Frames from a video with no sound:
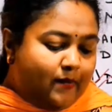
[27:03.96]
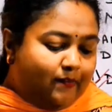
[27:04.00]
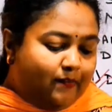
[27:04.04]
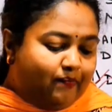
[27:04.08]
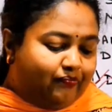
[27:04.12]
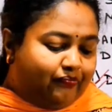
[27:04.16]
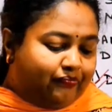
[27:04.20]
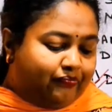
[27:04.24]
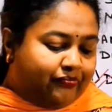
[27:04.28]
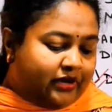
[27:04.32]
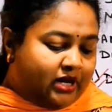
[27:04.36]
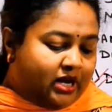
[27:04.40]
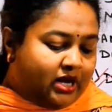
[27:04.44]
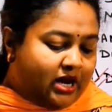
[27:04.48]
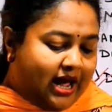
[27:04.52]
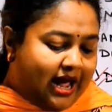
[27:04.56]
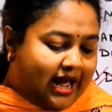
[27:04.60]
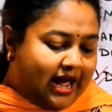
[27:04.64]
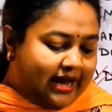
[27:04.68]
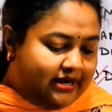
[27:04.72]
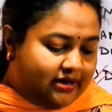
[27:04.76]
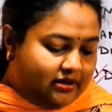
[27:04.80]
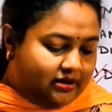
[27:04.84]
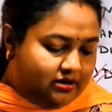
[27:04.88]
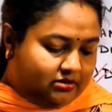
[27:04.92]

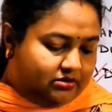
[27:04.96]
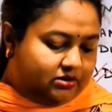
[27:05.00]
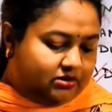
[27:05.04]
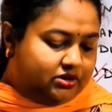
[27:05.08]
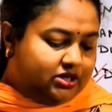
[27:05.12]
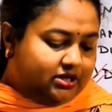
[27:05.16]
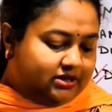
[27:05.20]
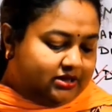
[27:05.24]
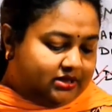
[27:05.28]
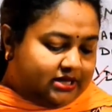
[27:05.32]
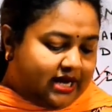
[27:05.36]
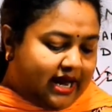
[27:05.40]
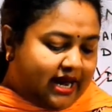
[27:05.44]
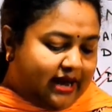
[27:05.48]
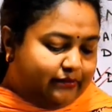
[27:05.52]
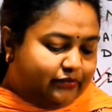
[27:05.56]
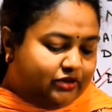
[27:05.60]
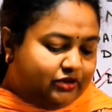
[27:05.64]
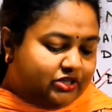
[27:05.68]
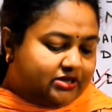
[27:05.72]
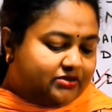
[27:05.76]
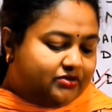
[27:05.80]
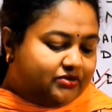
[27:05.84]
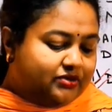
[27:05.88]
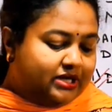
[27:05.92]
I am
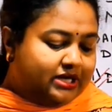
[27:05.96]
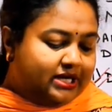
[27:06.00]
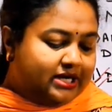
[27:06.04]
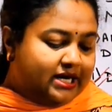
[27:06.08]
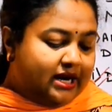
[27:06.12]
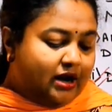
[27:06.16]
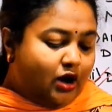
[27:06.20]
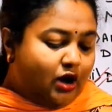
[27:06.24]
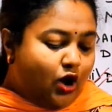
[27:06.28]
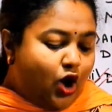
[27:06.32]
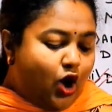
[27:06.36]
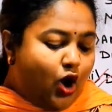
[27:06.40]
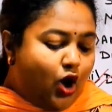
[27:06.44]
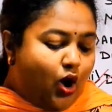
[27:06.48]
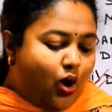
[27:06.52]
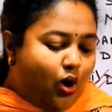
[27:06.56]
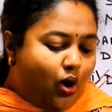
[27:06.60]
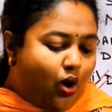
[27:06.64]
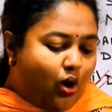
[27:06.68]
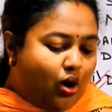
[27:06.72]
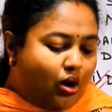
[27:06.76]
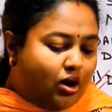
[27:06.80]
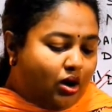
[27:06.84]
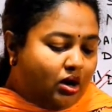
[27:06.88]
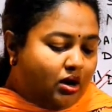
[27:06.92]
just reading.
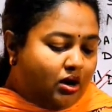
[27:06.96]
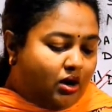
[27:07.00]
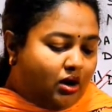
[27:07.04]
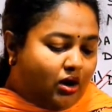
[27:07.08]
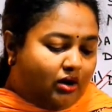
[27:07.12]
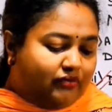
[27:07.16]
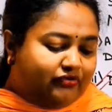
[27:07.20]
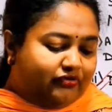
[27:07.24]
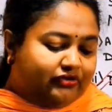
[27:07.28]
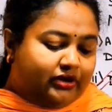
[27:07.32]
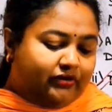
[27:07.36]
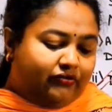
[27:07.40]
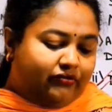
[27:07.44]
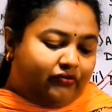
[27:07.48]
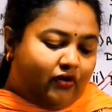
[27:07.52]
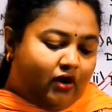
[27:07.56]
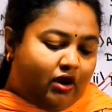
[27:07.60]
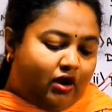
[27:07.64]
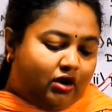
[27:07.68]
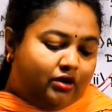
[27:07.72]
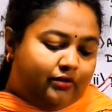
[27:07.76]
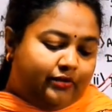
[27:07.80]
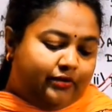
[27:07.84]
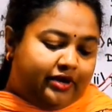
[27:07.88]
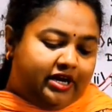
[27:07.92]
All of the
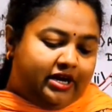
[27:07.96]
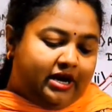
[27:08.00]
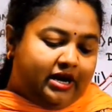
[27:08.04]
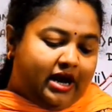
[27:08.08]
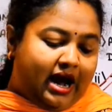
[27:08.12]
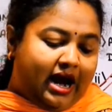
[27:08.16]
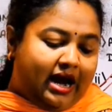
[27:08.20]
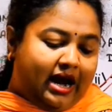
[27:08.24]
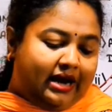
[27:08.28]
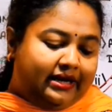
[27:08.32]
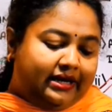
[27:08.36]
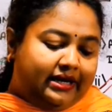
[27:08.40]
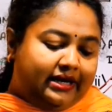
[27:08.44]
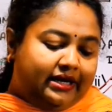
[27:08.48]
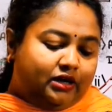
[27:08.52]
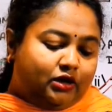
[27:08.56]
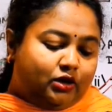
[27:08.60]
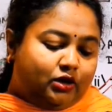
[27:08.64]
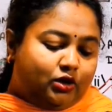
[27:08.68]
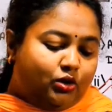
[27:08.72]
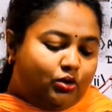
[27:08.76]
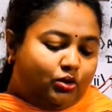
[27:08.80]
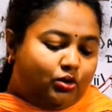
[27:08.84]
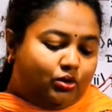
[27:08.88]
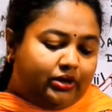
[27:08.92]
following are
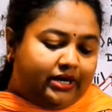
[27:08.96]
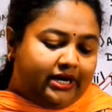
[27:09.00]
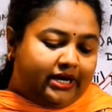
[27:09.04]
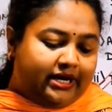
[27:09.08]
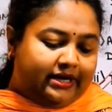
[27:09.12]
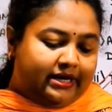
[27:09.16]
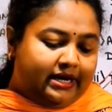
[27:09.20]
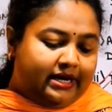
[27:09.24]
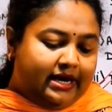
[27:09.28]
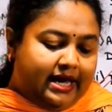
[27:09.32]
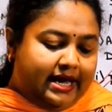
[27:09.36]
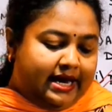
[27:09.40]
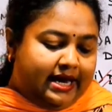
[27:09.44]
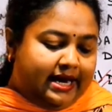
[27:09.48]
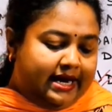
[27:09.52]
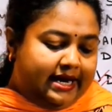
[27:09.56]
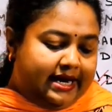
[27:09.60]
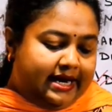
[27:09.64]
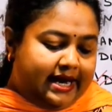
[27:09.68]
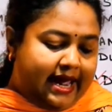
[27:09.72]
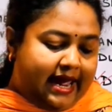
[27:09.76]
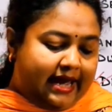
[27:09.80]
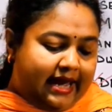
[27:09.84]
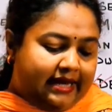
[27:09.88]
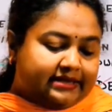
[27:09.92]
included
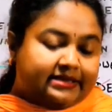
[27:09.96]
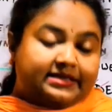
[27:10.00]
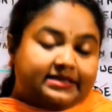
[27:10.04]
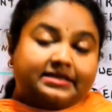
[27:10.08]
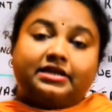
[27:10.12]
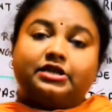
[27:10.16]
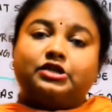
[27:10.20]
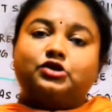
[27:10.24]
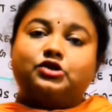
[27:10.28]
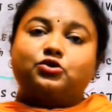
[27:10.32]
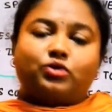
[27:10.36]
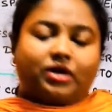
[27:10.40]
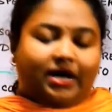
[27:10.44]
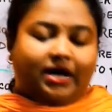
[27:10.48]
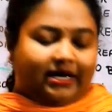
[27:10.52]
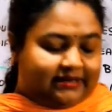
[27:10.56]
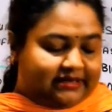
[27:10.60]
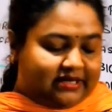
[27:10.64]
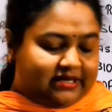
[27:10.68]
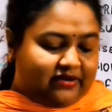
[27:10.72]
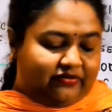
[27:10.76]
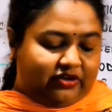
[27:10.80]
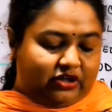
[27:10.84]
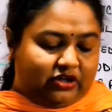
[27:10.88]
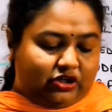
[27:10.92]
in ex situ
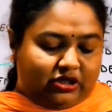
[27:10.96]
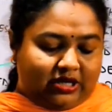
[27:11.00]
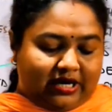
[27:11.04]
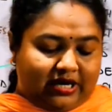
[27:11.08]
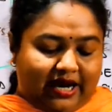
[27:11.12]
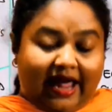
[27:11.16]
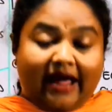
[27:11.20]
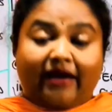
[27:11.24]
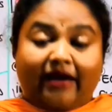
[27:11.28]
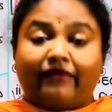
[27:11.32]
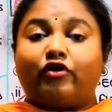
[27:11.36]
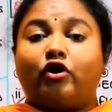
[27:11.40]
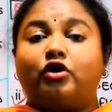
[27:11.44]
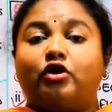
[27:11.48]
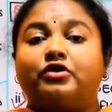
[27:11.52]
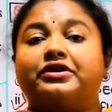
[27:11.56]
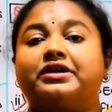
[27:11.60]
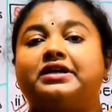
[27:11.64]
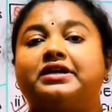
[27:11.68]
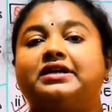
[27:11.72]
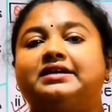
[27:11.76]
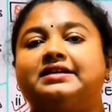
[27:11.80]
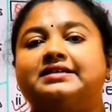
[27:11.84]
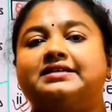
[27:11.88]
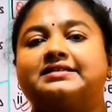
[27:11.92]
conservation. I have
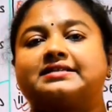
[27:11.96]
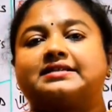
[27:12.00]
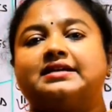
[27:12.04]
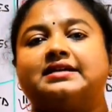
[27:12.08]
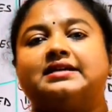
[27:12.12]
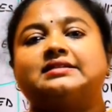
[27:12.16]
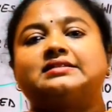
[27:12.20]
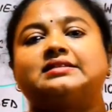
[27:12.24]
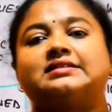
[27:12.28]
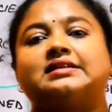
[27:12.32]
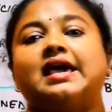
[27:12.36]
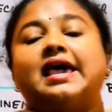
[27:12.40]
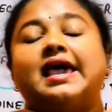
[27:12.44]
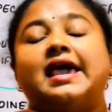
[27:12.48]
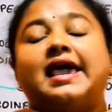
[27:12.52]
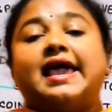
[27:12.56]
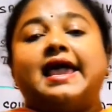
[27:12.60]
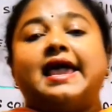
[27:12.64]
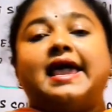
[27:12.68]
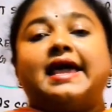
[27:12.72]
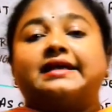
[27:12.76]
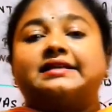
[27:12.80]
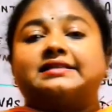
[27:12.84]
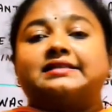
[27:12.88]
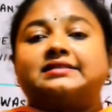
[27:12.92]
already discussed
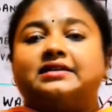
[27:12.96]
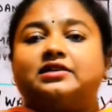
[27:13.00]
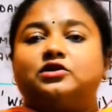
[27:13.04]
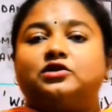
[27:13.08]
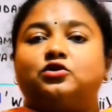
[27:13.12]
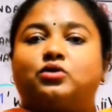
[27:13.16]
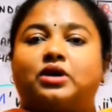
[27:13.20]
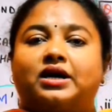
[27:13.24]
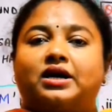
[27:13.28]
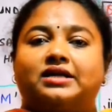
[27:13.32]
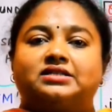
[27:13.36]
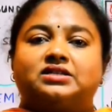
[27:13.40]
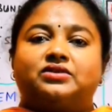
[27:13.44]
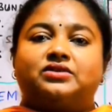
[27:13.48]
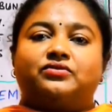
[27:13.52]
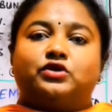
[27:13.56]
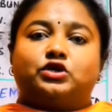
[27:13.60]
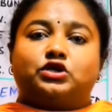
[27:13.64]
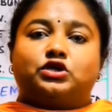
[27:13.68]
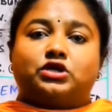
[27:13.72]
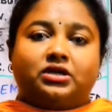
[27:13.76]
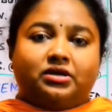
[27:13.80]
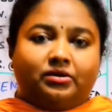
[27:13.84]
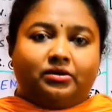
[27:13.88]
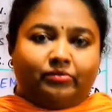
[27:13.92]
ex situ
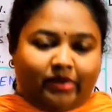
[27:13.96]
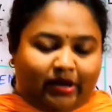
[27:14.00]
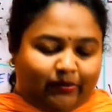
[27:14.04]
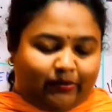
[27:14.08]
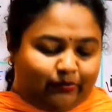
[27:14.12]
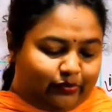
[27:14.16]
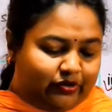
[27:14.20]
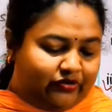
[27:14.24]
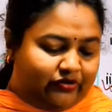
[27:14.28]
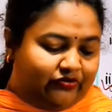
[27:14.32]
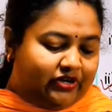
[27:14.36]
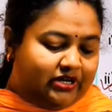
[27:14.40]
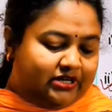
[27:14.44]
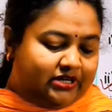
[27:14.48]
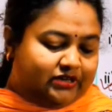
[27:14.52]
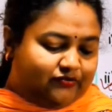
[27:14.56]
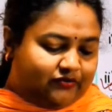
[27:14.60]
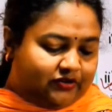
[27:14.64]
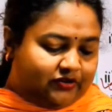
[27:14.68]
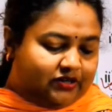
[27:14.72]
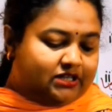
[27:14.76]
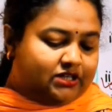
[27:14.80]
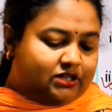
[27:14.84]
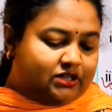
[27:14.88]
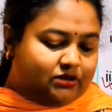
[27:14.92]
conservation in my previous
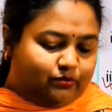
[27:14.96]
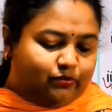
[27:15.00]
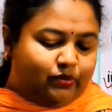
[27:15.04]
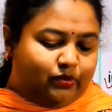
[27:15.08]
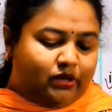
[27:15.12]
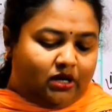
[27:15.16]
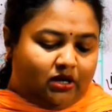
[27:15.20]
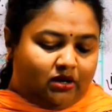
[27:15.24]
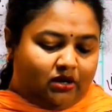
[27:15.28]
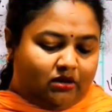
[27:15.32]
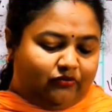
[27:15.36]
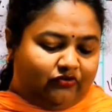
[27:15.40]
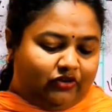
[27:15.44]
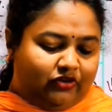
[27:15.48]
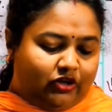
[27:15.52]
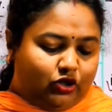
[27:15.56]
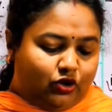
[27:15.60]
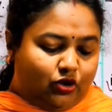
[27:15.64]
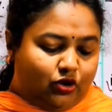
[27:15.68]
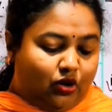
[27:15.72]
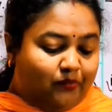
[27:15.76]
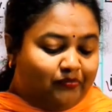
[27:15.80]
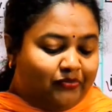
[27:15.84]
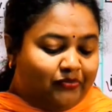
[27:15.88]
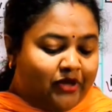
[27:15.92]
first
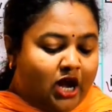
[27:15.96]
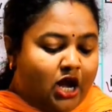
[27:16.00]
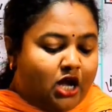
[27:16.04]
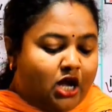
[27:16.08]
video.